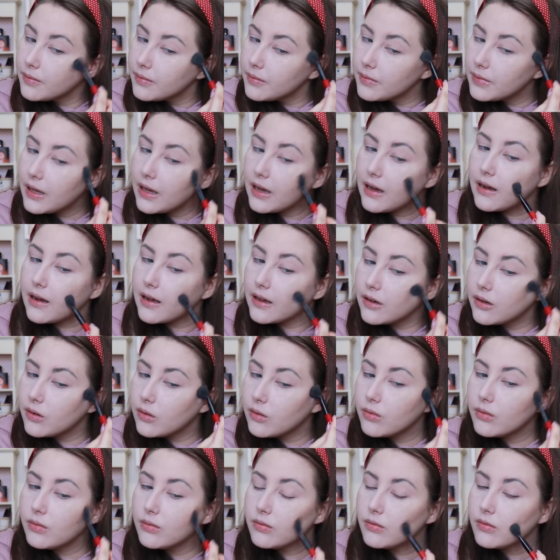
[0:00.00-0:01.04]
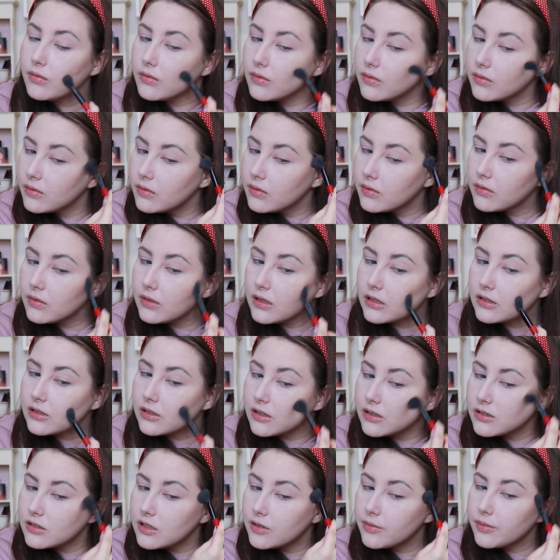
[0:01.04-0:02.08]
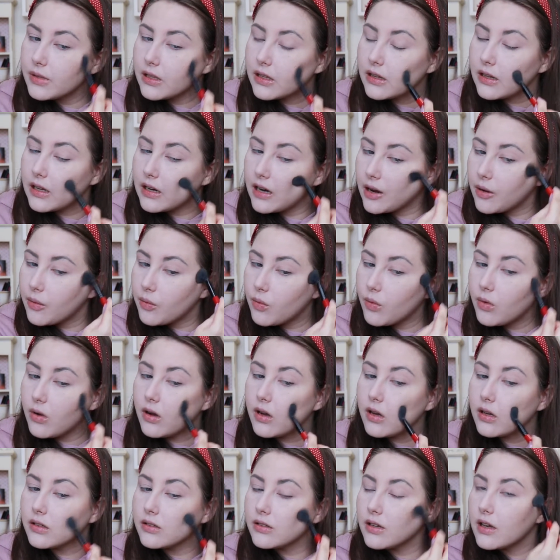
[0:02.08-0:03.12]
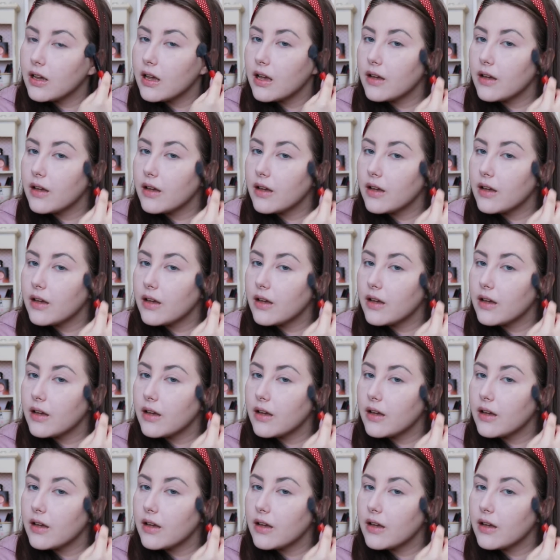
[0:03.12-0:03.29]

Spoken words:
Yeah, that's not something that I want. I